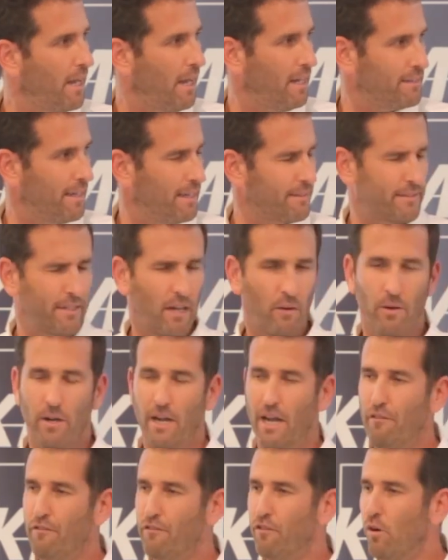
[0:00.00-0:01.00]
And that's
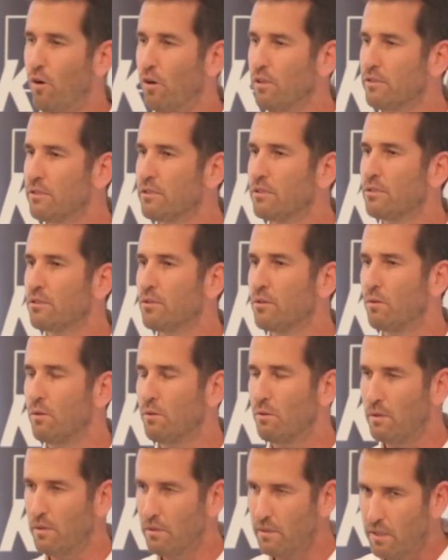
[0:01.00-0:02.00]
our effort to,